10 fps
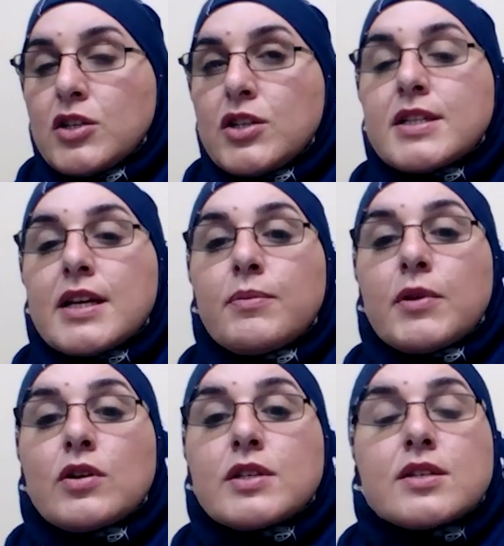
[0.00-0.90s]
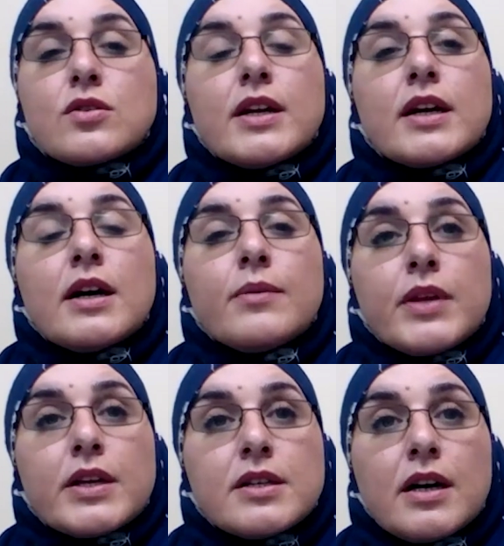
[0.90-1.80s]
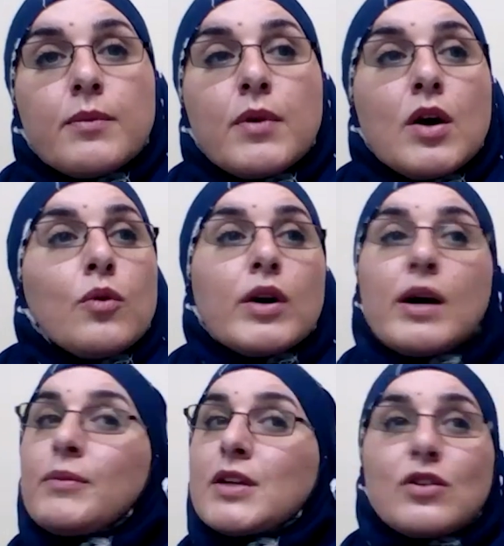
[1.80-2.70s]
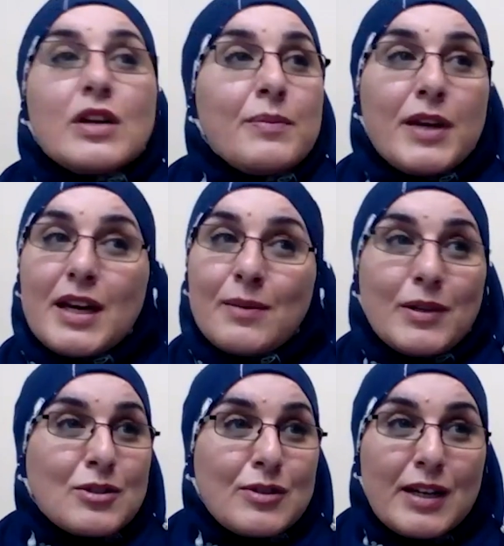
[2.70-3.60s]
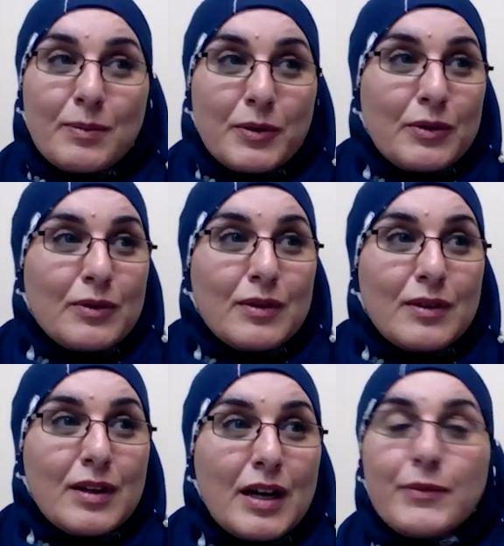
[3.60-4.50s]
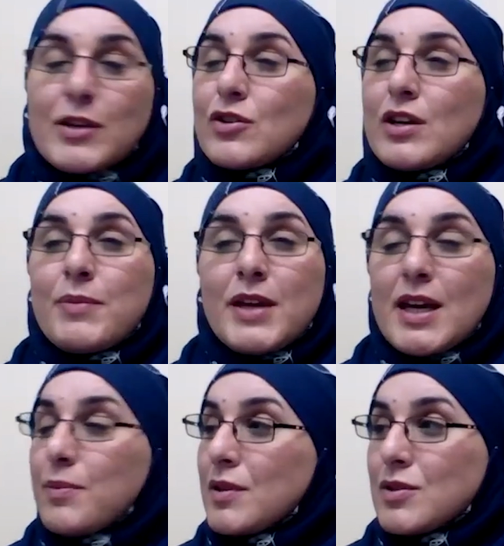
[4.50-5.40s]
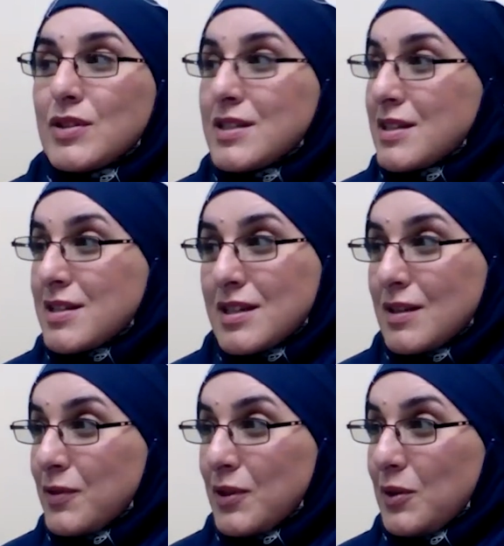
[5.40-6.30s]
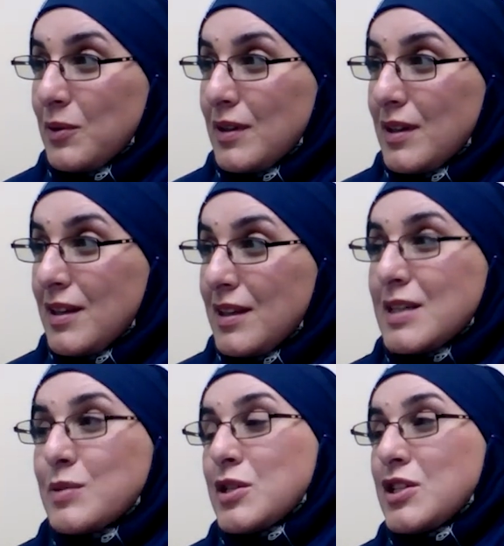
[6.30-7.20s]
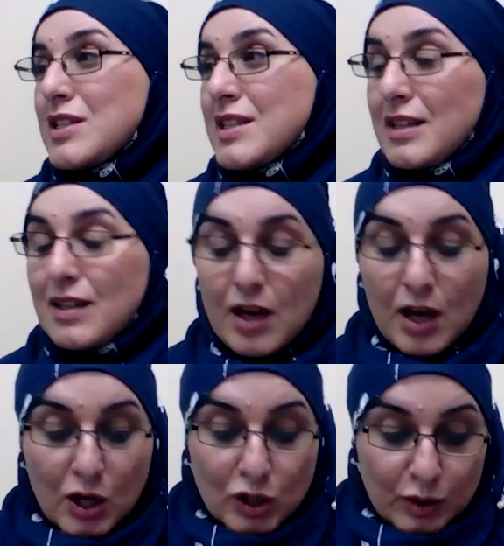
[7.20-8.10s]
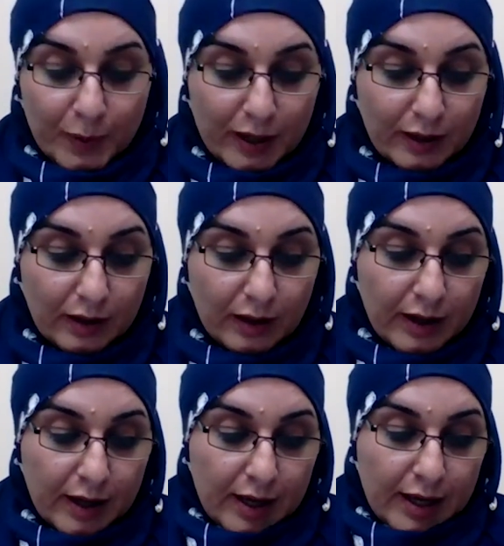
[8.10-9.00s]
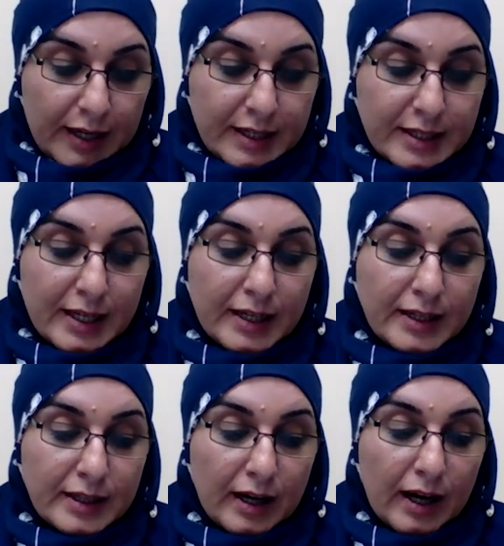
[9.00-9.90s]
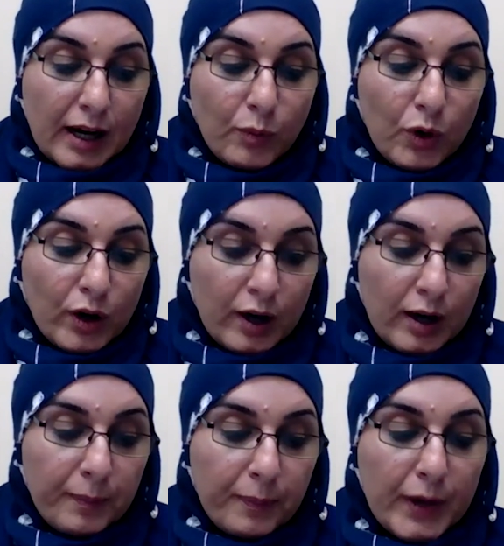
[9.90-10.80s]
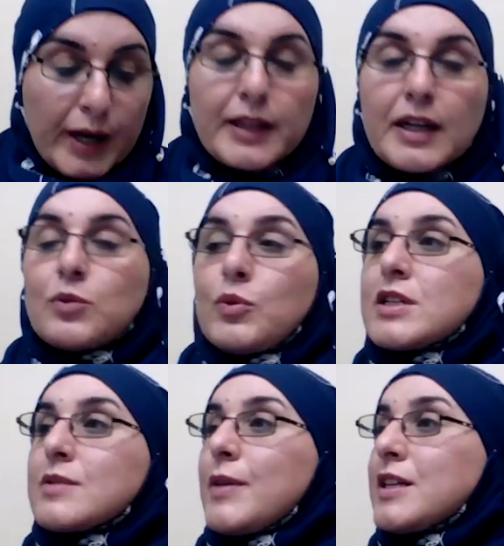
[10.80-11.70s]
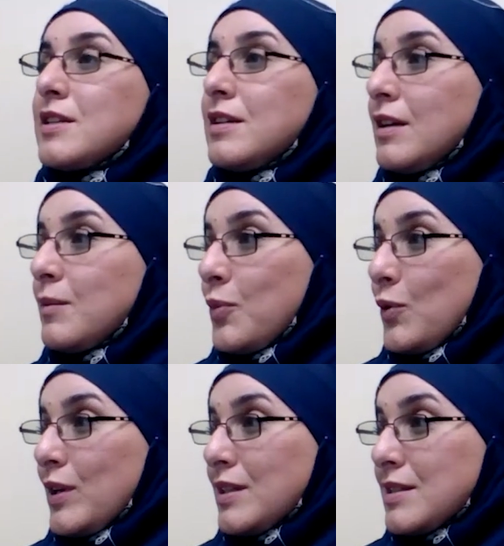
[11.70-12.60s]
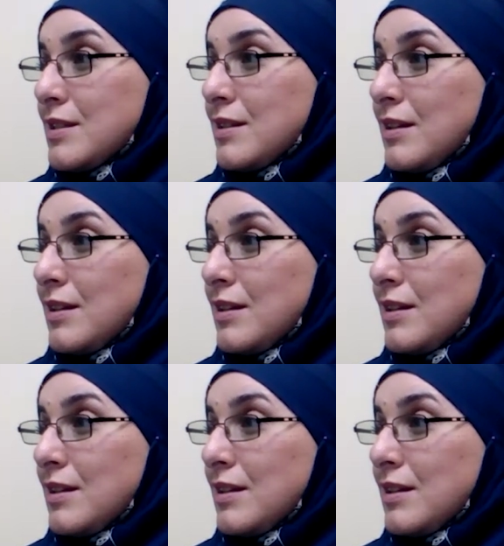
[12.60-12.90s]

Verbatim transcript: She said, because it's going to come the time where I'm not going to be able to help you. I'm not going to be able to intercede for you. That's what she said. SubhanAllah. He said, I woke up and that was my turning point.